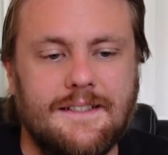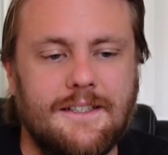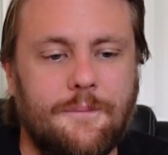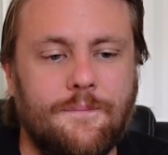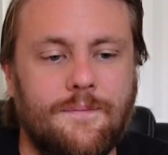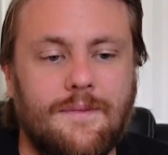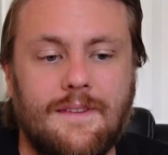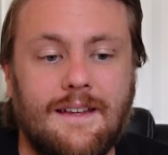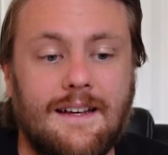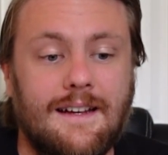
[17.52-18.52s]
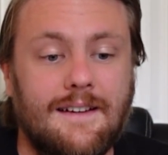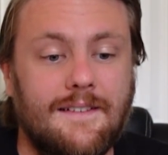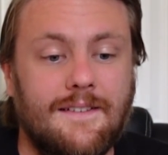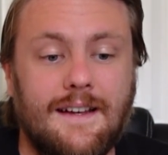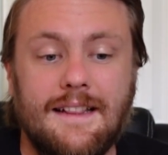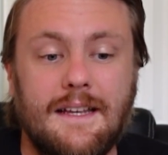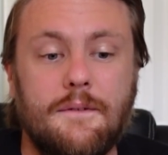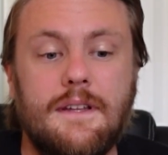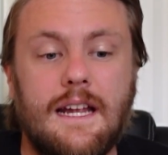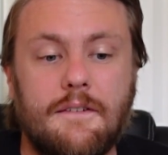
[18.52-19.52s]
Yep. I
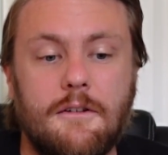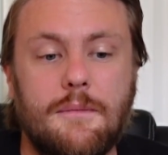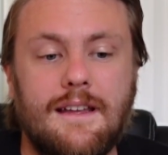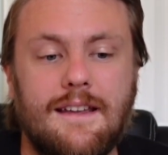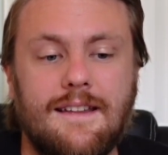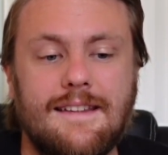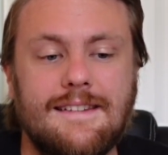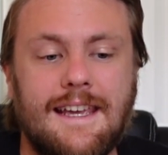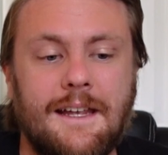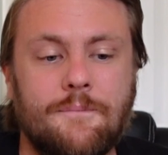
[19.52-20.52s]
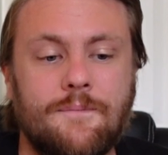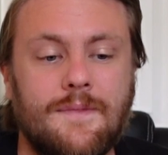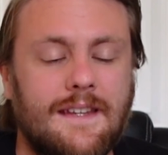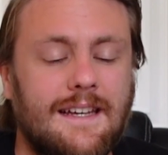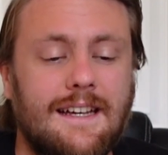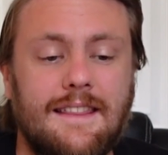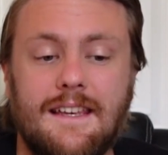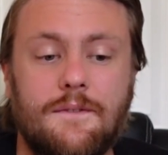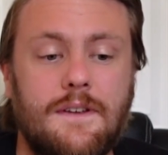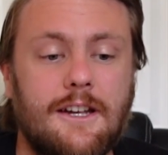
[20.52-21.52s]
loved every minute of this game. I think
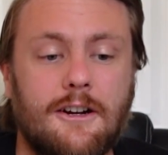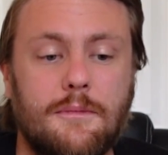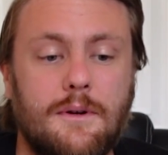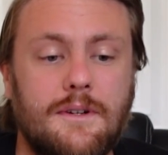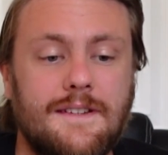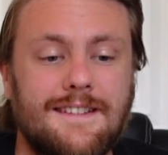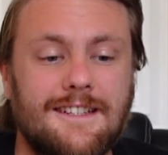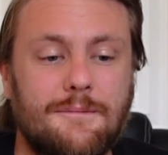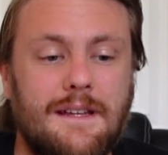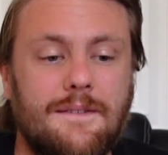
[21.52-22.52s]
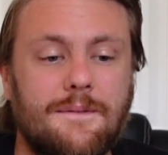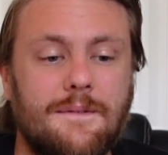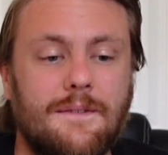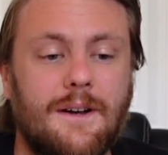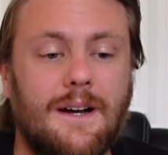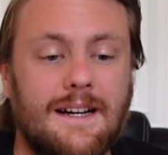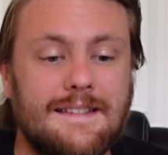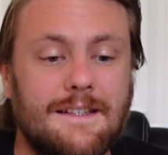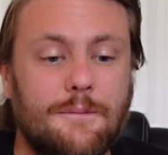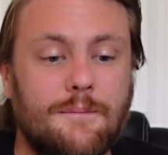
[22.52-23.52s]
a VR mode is going to be
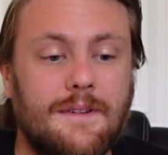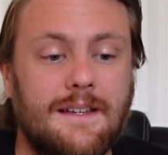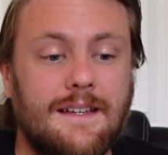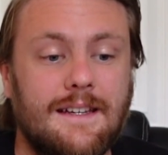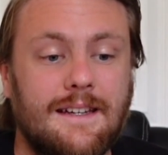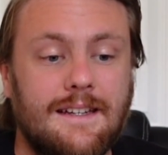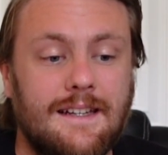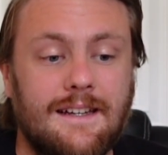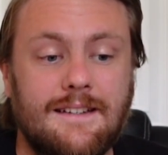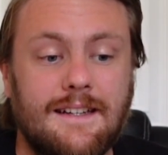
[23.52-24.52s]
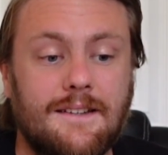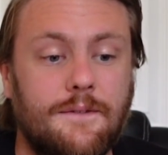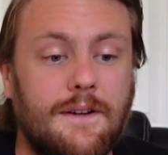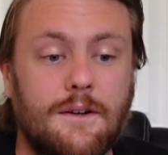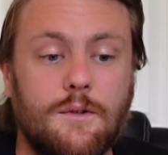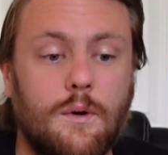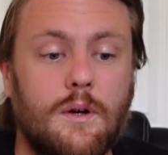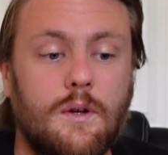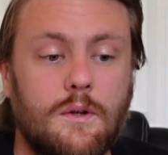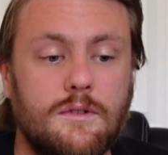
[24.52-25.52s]
awesome and take the fear to a
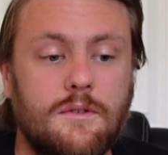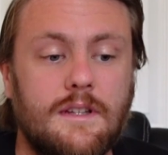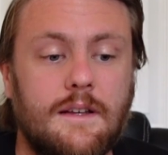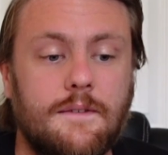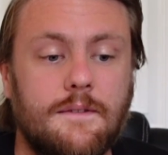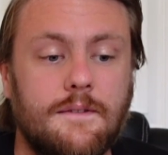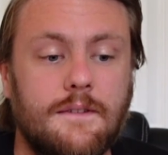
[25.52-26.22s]
whole new level.